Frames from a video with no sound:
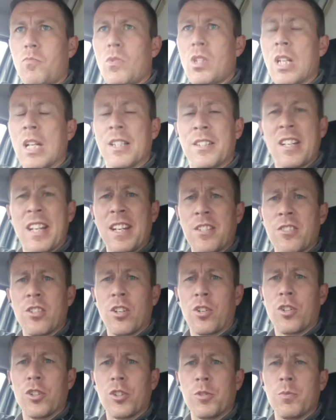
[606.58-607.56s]
I texted the
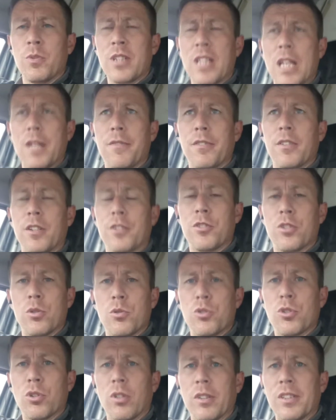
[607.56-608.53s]
customer, gave her the two
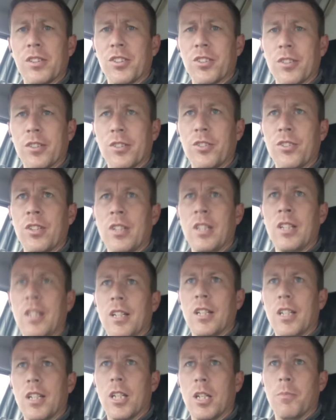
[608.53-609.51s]
choices,
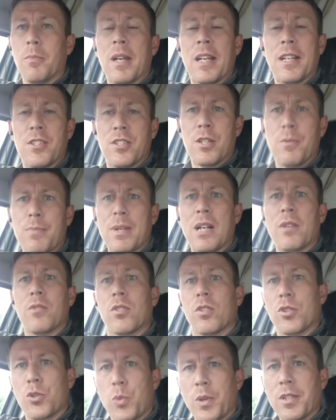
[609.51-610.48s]
£18
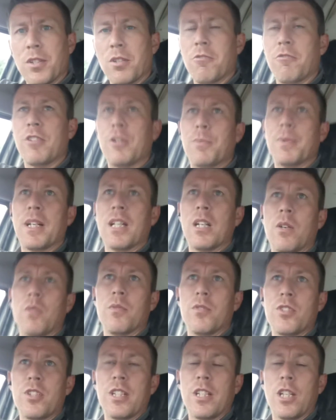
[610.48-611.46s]
or
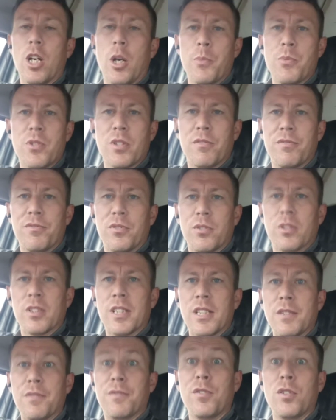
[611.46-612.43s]
£23. She opted for
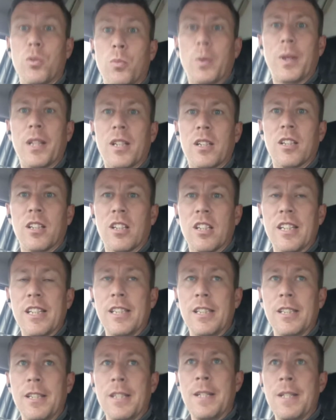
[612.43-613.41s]
the 4 weekly
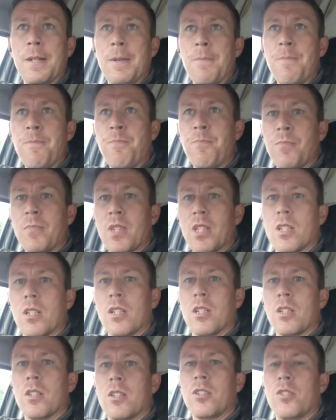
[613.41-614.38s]
clean
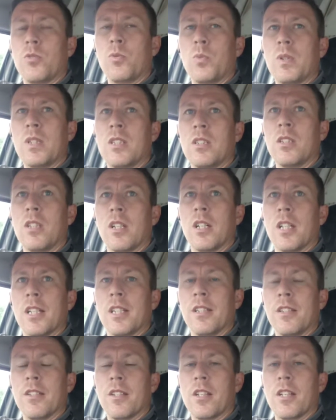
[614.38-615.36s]
as well,
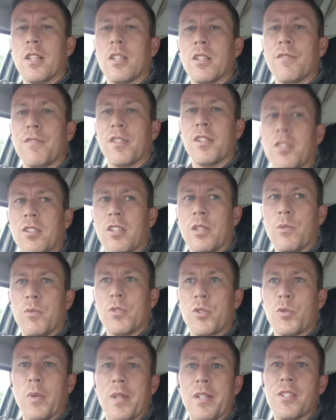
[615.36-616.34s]
and the first clean
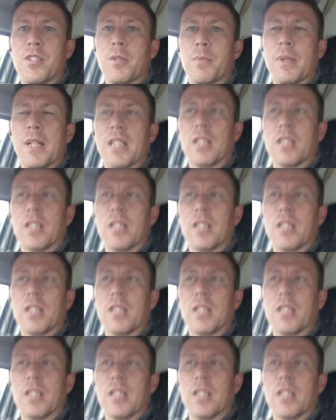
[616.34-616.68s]
was £20.